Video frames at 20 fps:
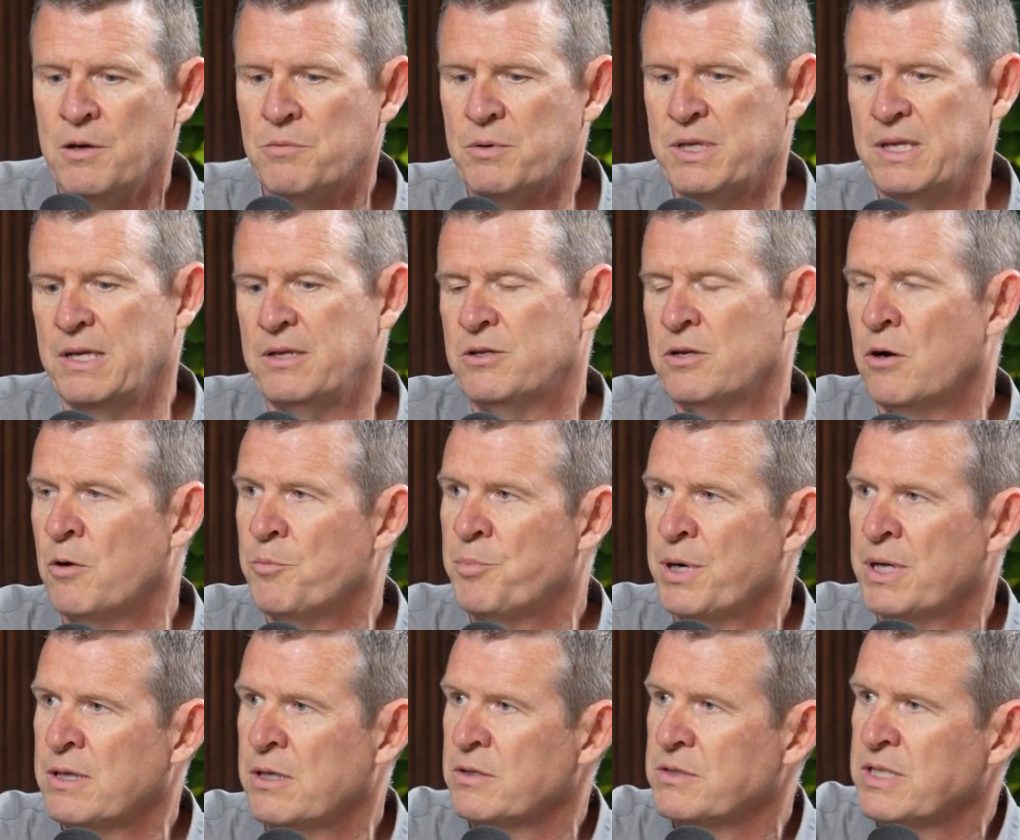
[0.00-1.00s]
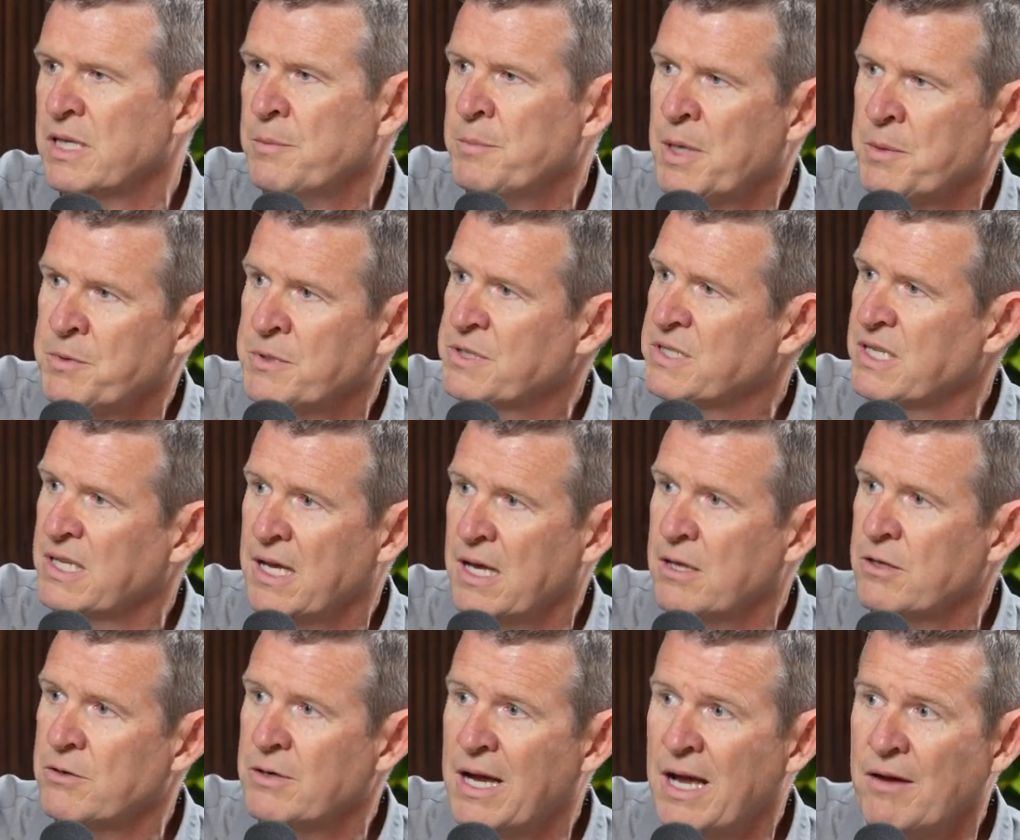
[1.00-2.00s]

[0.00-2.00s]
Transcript: where they don't bring their team members together